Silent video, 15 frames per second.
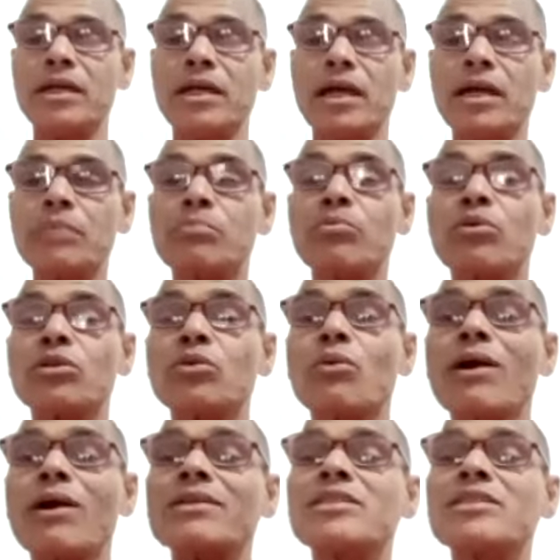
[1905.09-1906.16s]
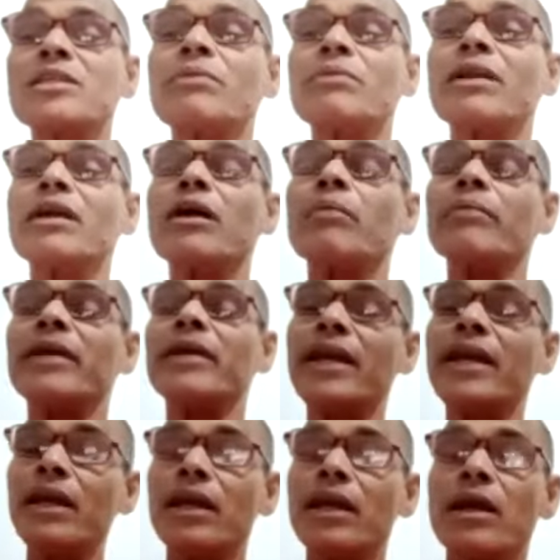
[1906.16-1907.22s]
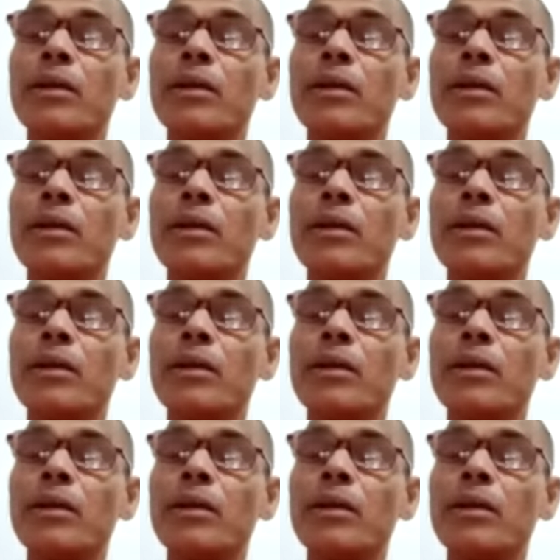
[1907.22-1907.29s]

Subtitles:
and pour the water Sivalingam in